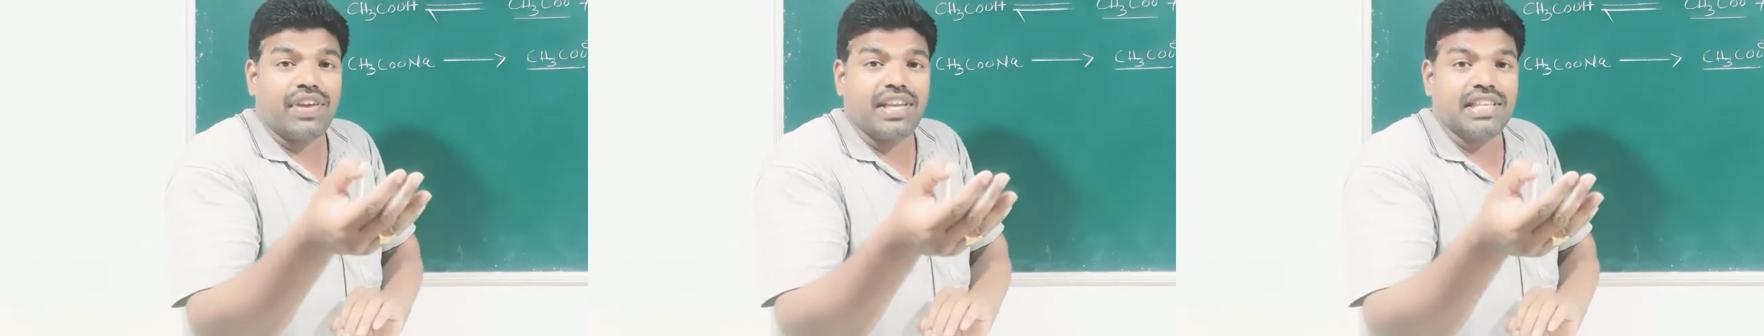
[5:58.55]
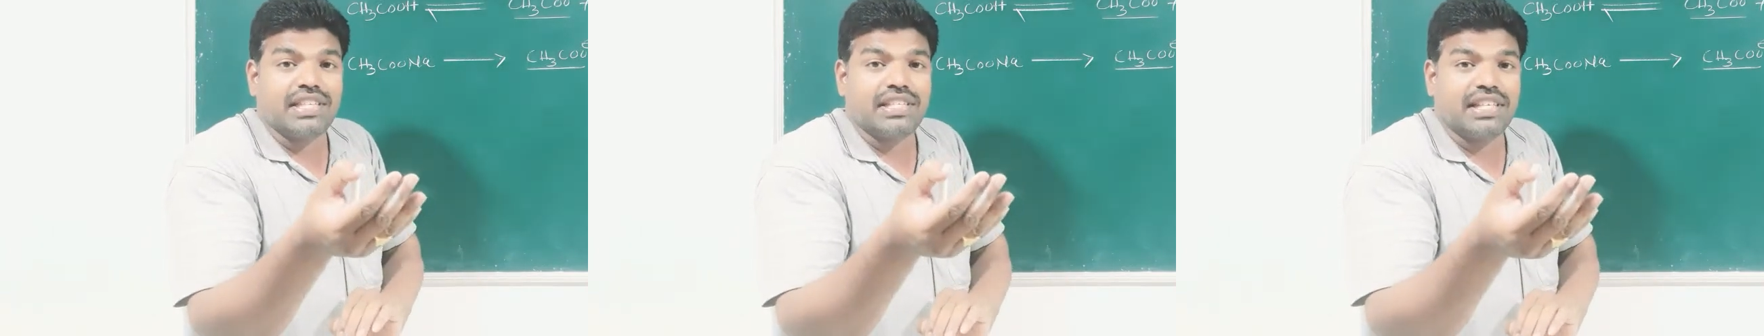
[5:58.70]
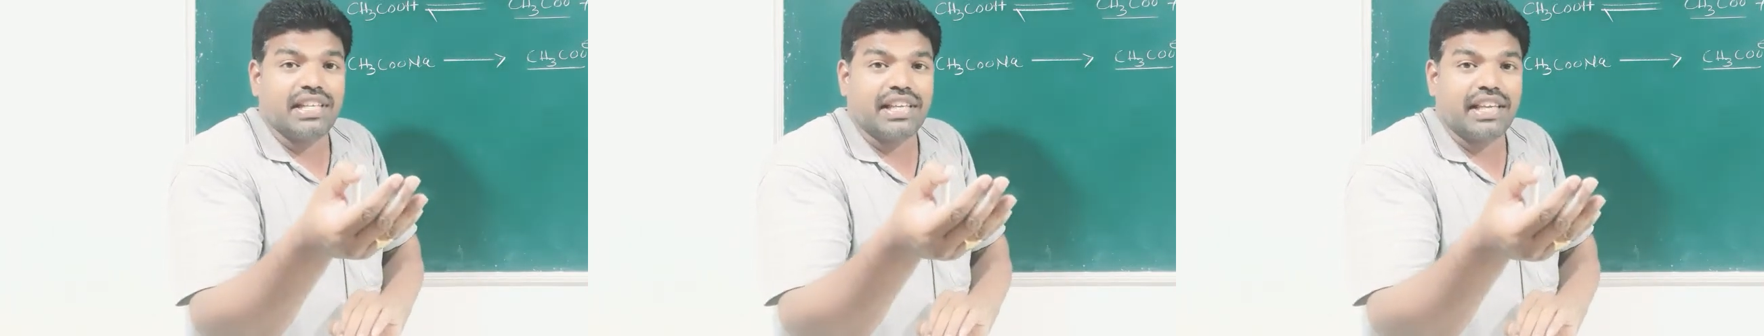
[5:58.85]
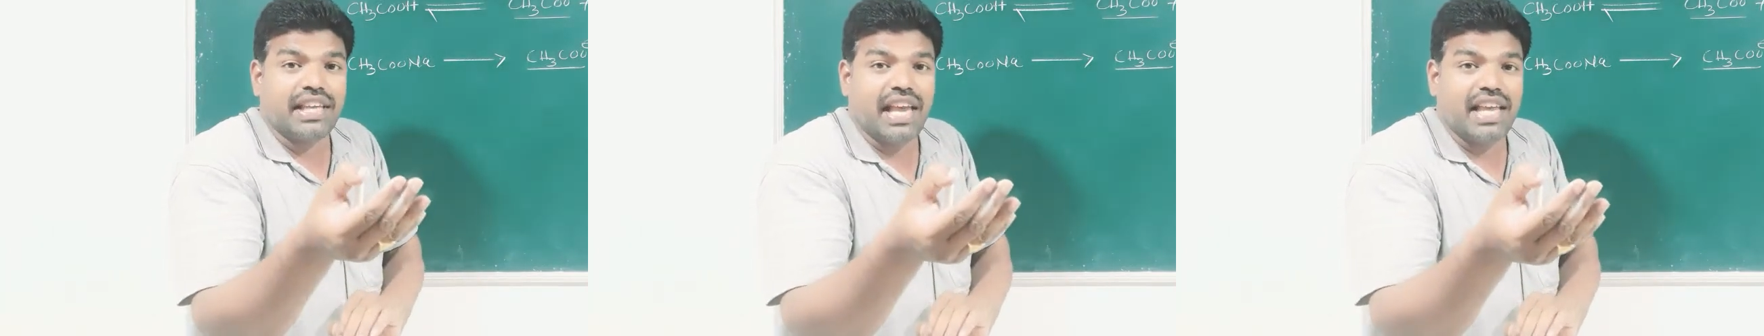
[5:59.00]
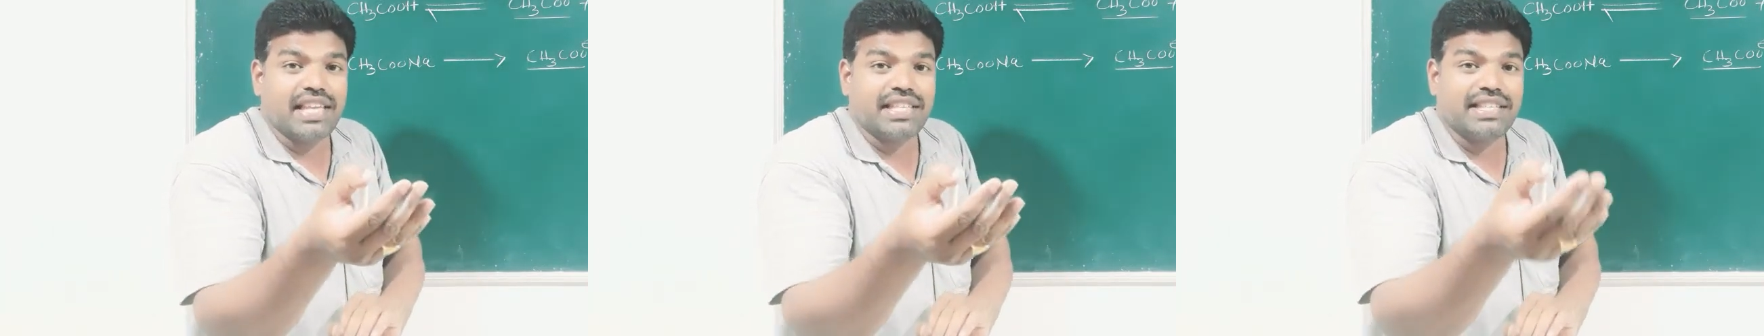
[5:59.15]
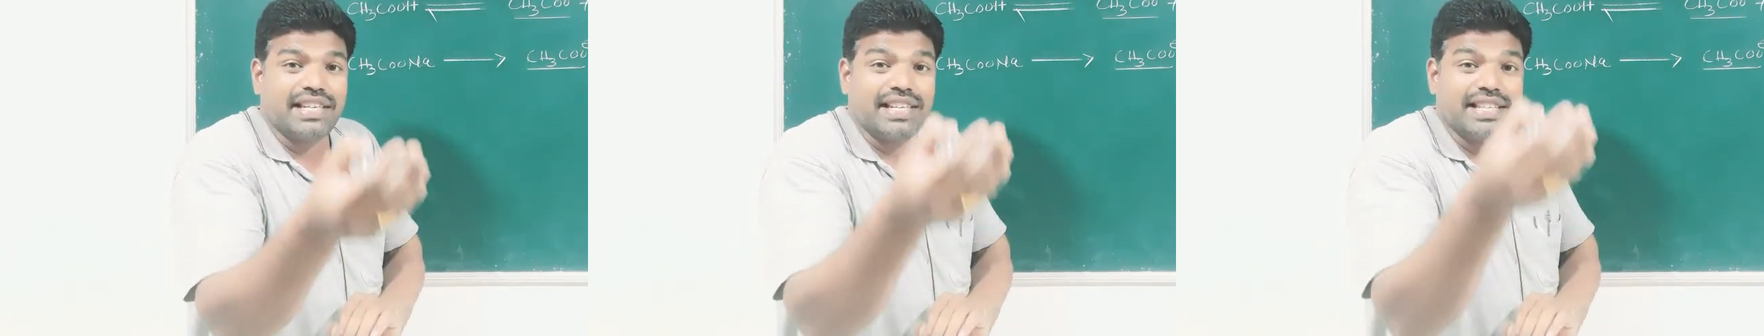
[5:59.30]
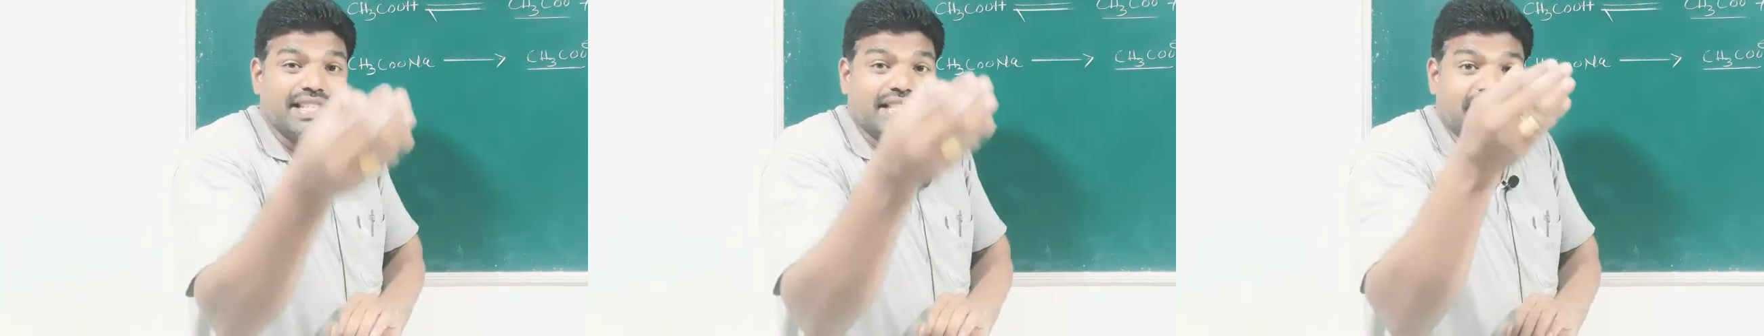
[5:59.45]
acetic
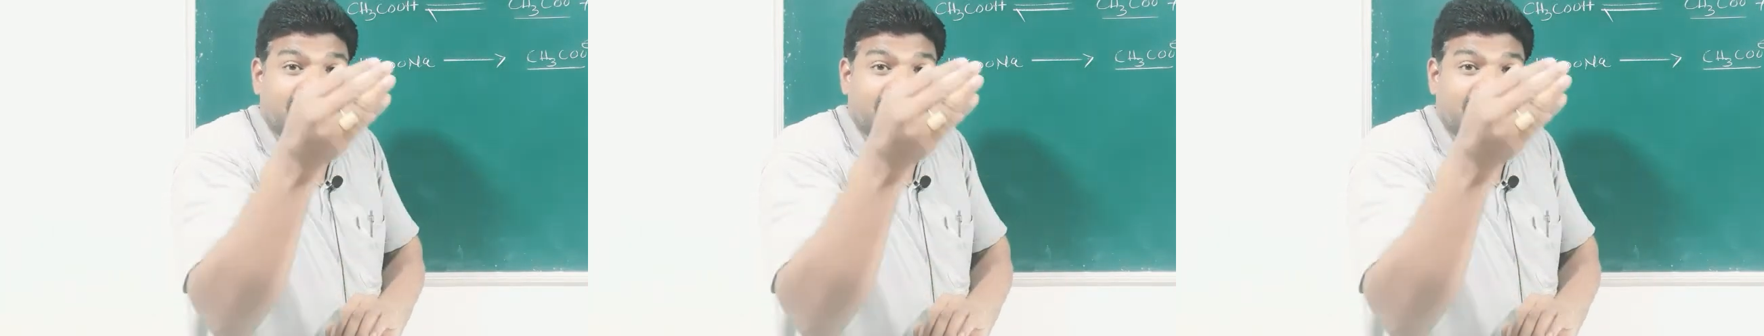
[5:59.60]
acid is